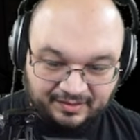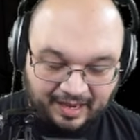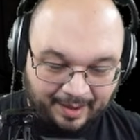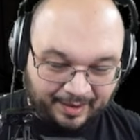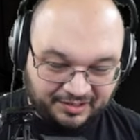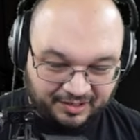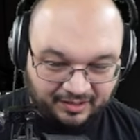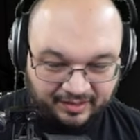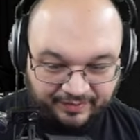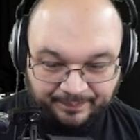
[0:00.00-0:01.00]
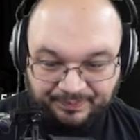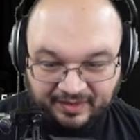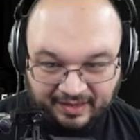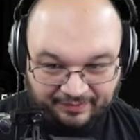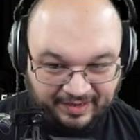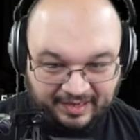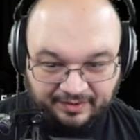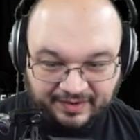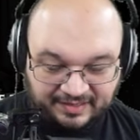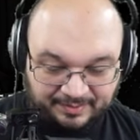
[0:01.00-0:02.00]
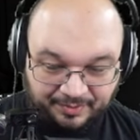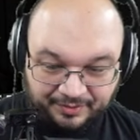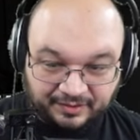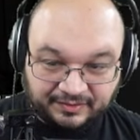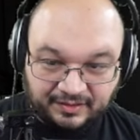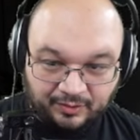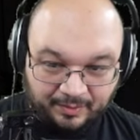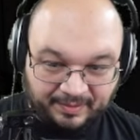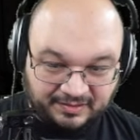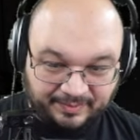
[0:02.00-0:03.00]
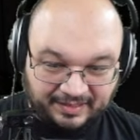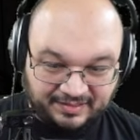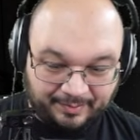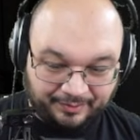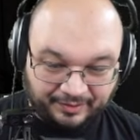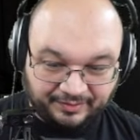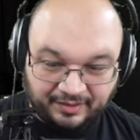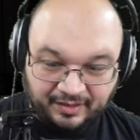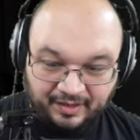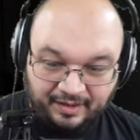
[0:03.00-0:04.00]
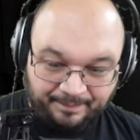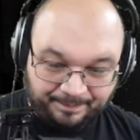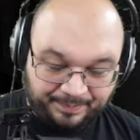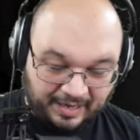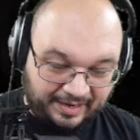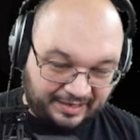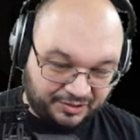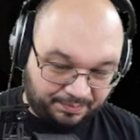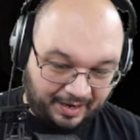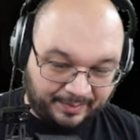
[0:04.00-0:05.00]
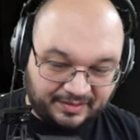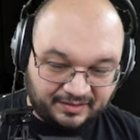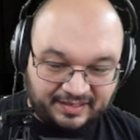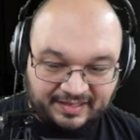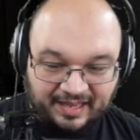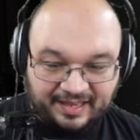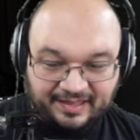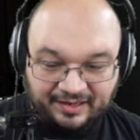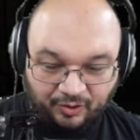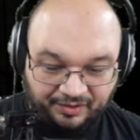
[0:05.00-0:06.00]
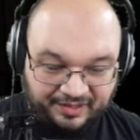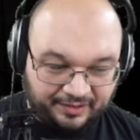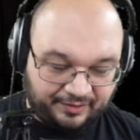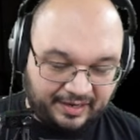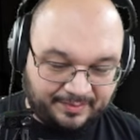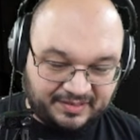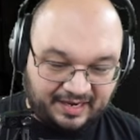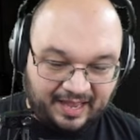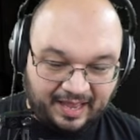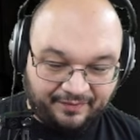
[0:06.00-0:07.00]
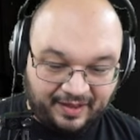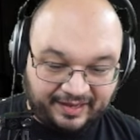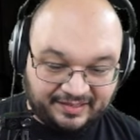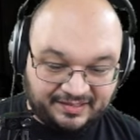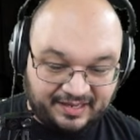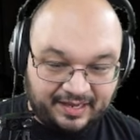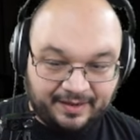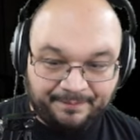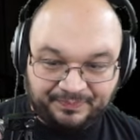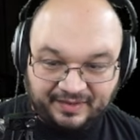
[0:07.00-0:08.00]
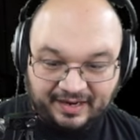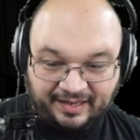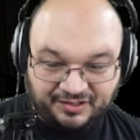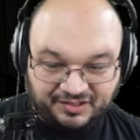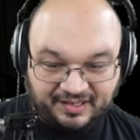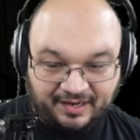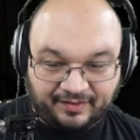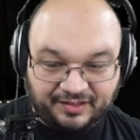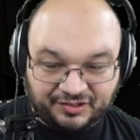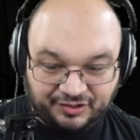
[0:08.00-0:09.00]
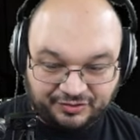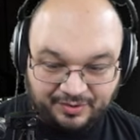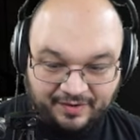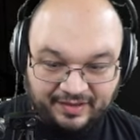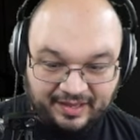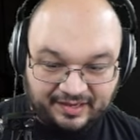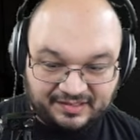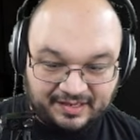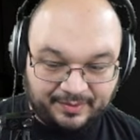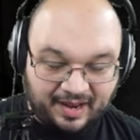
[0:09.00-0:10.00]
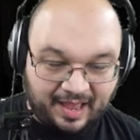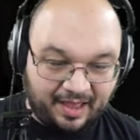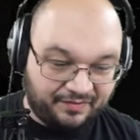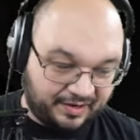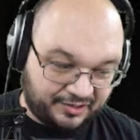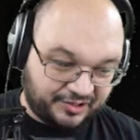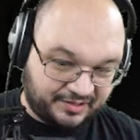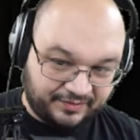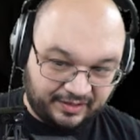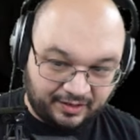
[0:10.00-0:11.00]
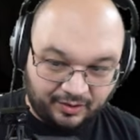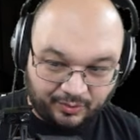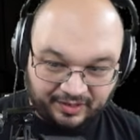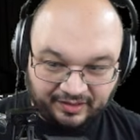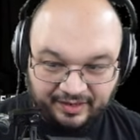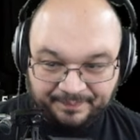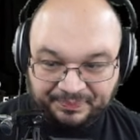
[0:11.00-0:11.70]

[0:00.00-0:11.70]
I'm actually going to leave it. If I get a Vex, I'm thrilled. Or a puzzle box, I'm thrilled. But I should probably delete that. And then all the other items that I have, I can see. And I can just kind of like search through everything, see what I have, and adjust everything accordingly.